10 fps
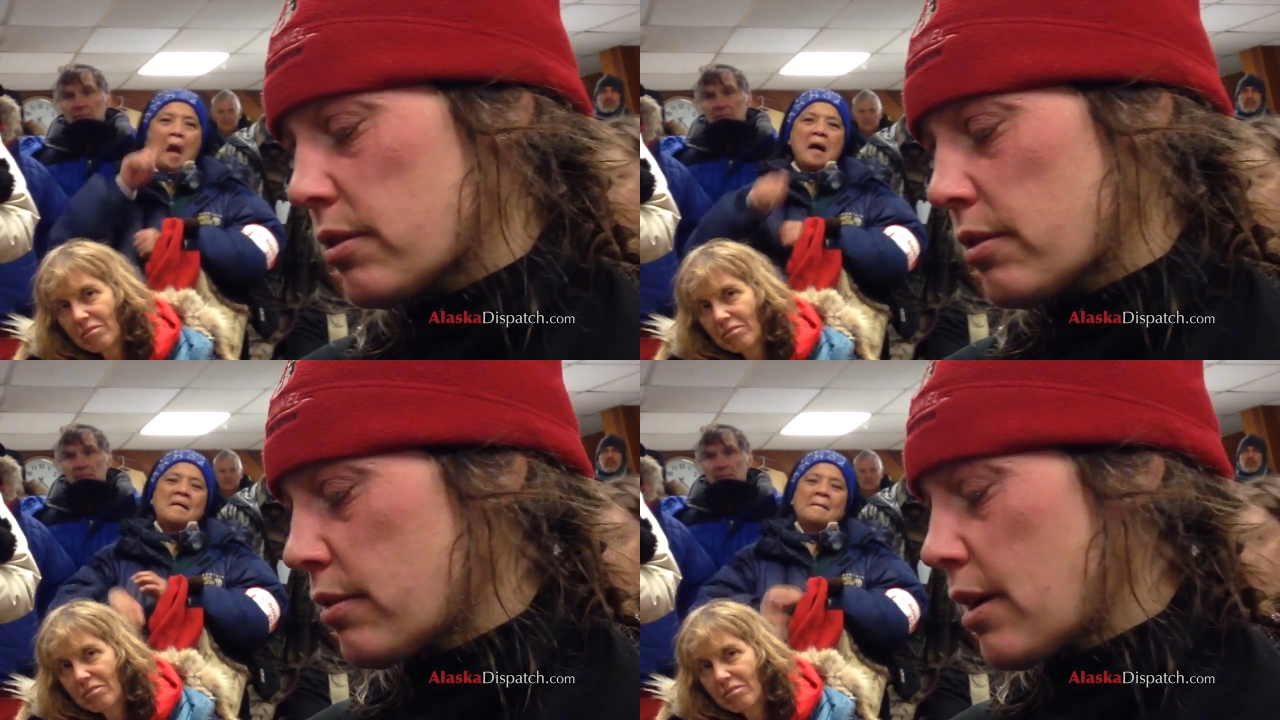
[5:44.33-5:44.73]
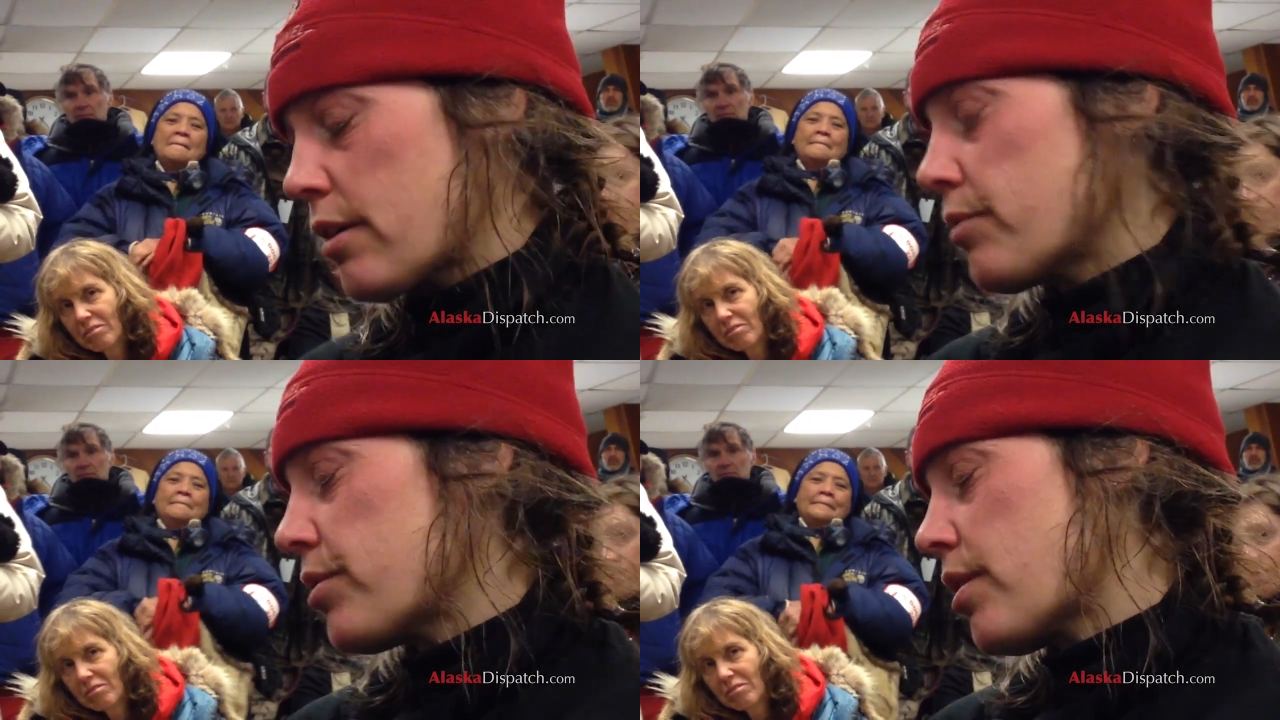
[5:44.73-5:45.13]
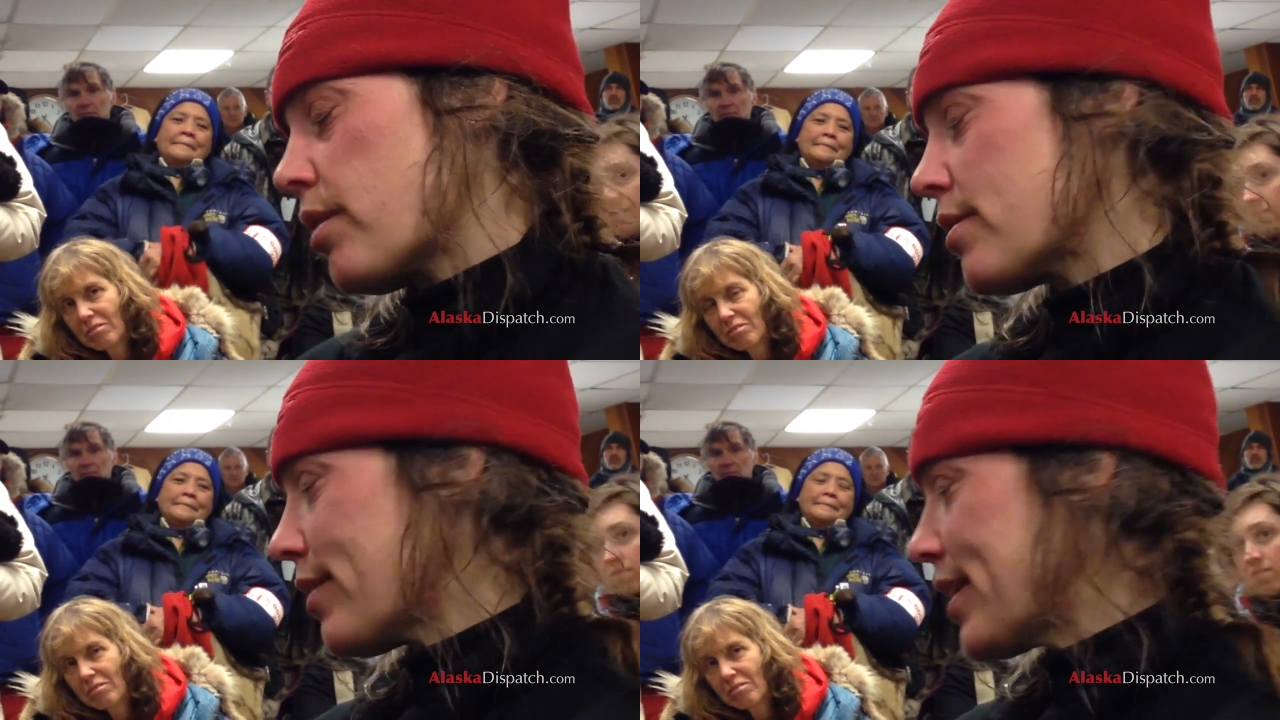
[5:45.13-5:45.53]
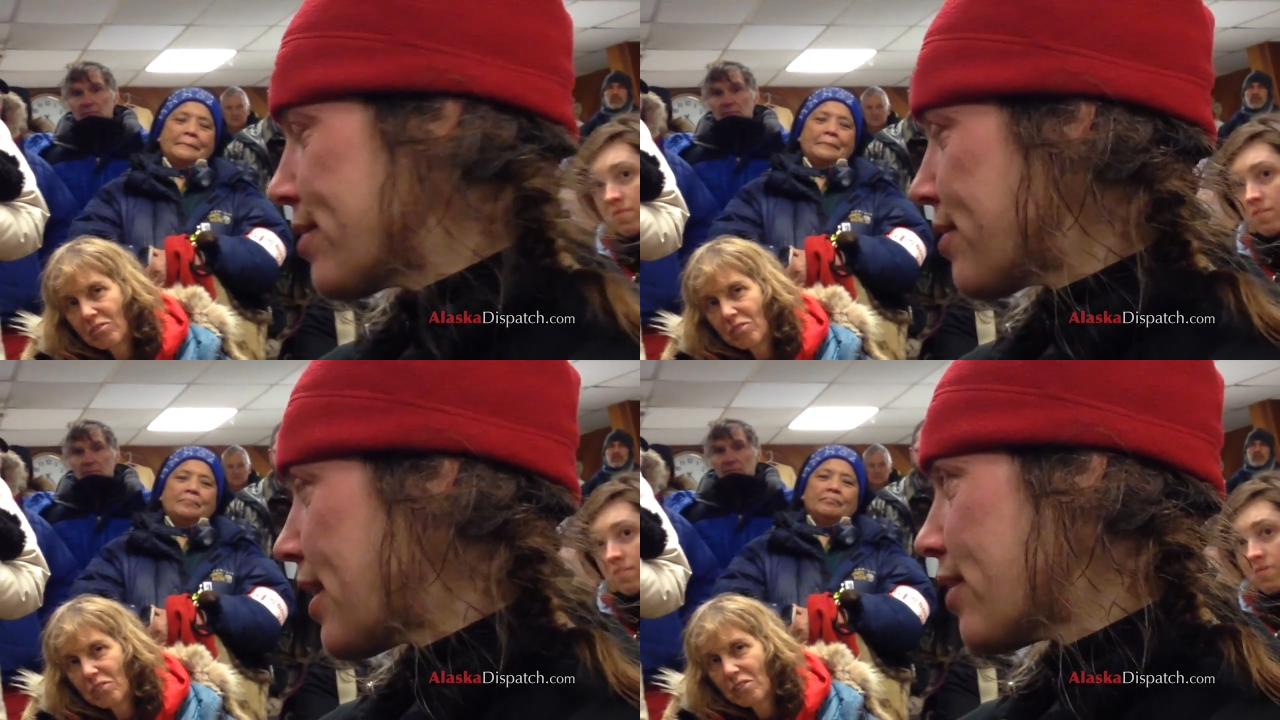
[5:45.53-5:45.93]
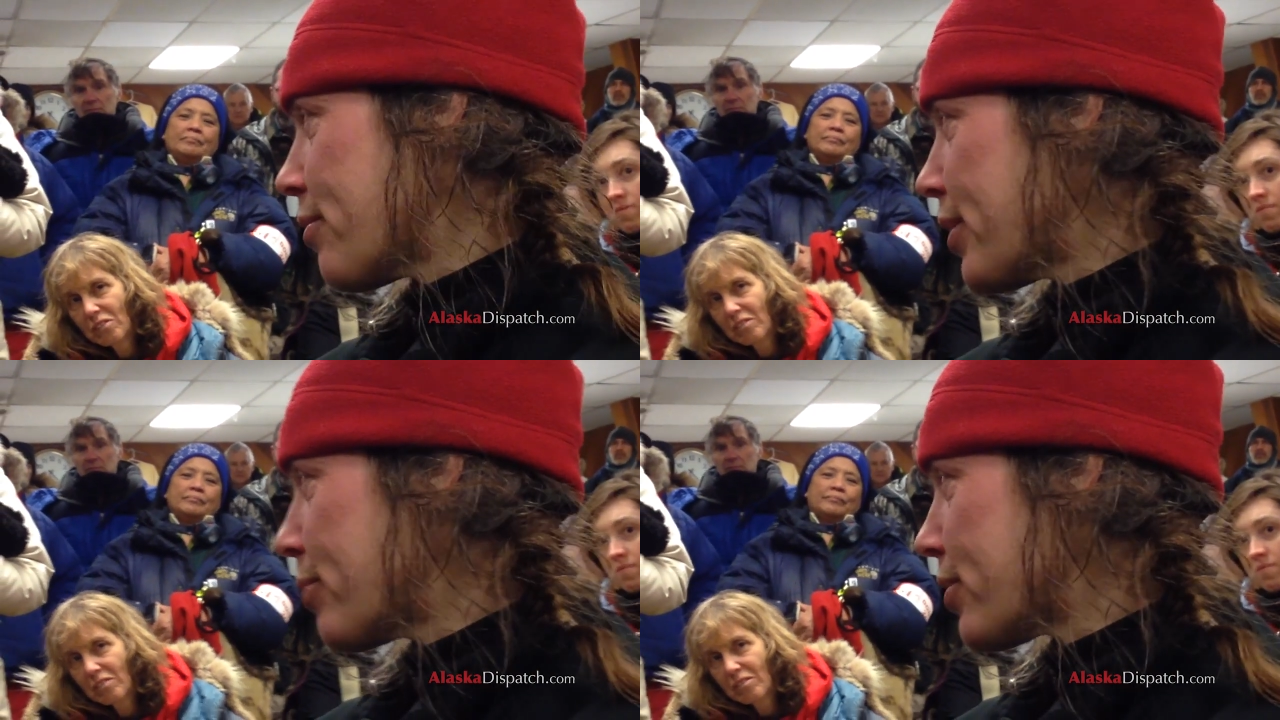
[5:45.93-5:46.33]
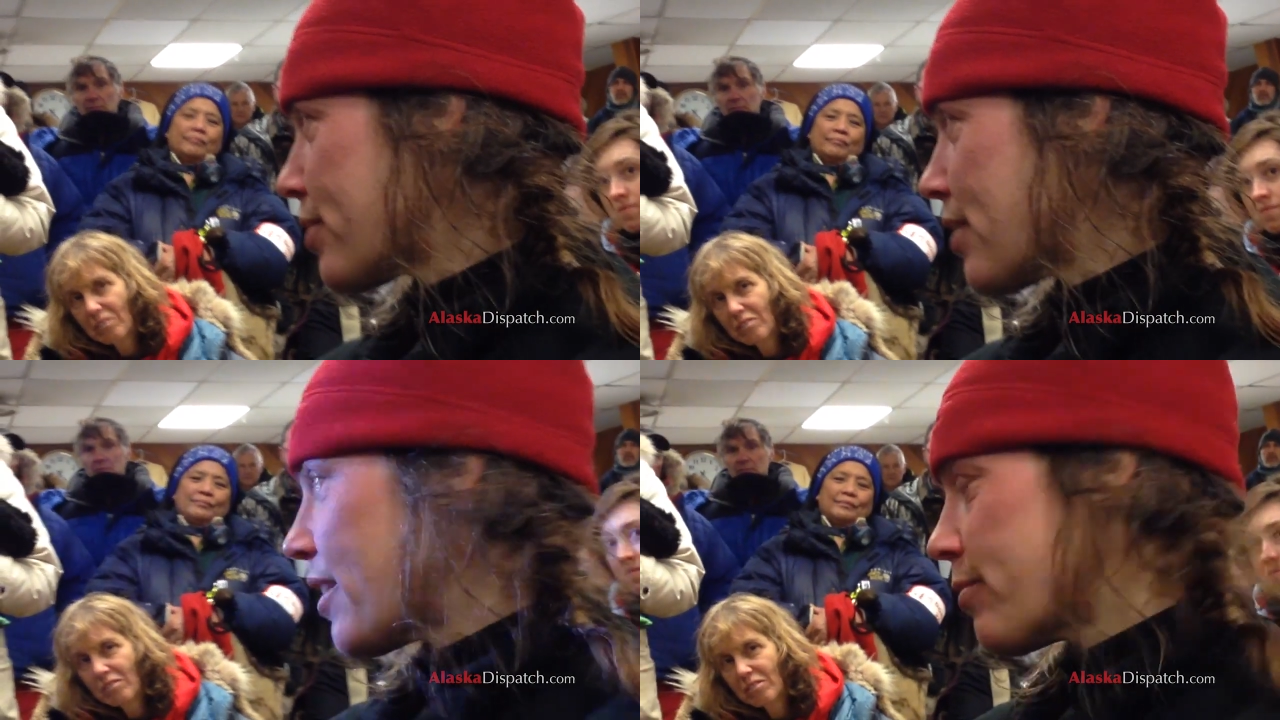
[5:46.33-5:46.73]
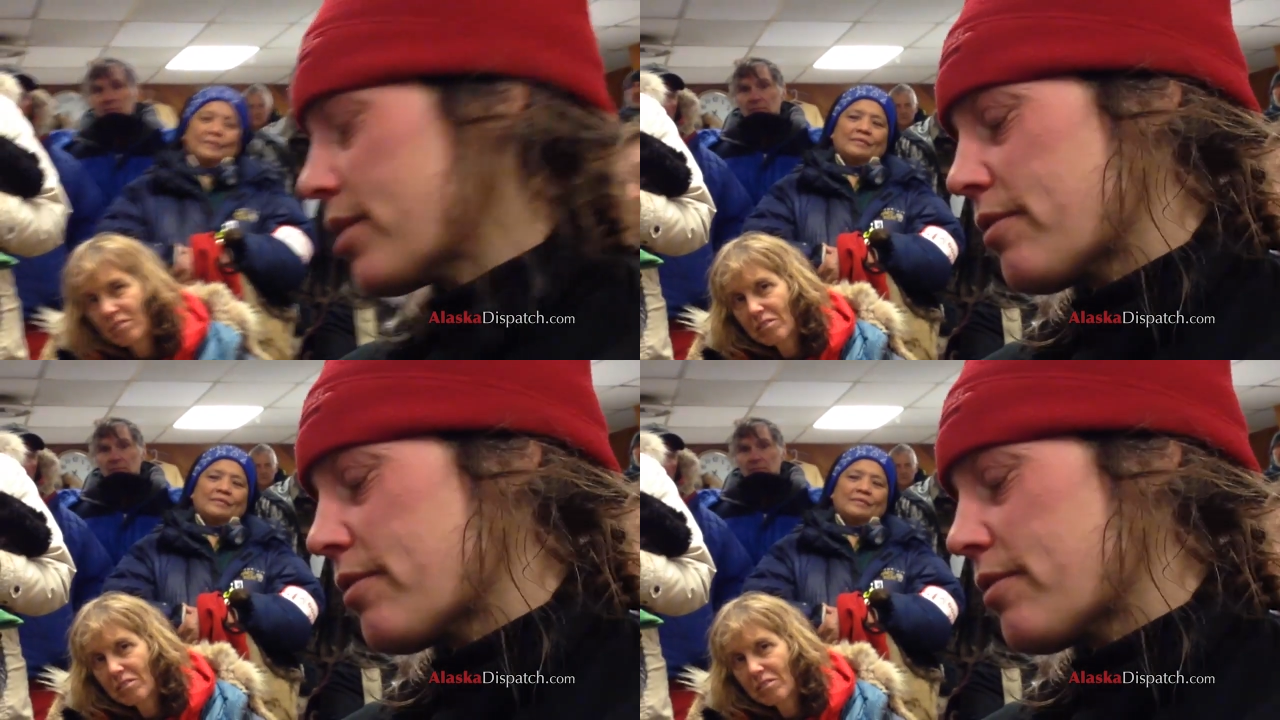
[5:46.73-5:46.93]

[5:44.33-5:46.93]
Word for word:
Speaker 1: put him on the, I don't know what you call it, lee side or